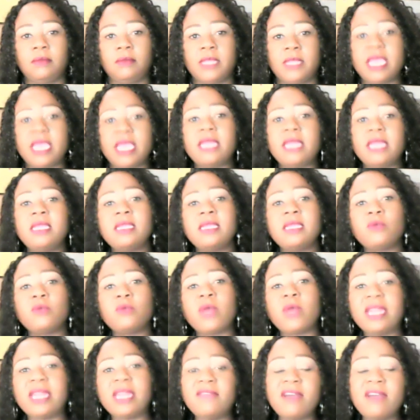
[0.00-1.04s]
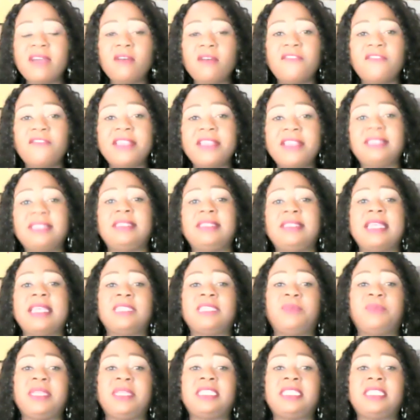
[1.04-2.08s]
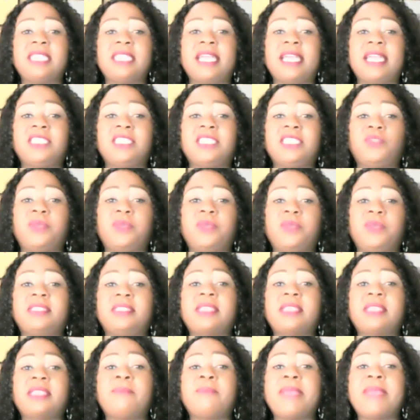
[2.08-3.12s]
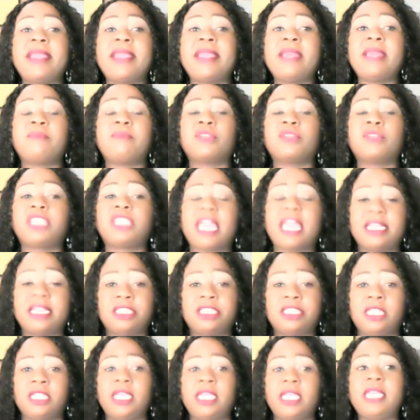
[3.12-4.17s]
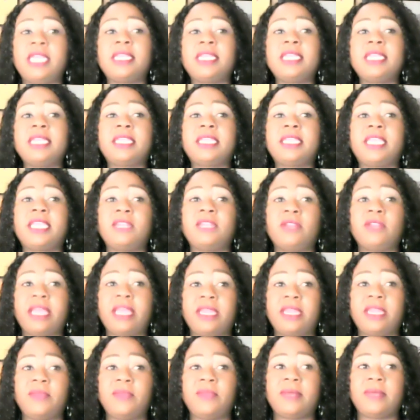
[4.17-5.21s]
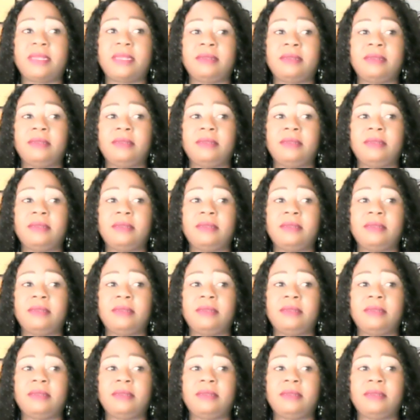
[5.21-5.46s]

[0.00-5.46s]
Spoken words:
And whatever offense he has been charged with is a bailable charge. He didn't kill anyone.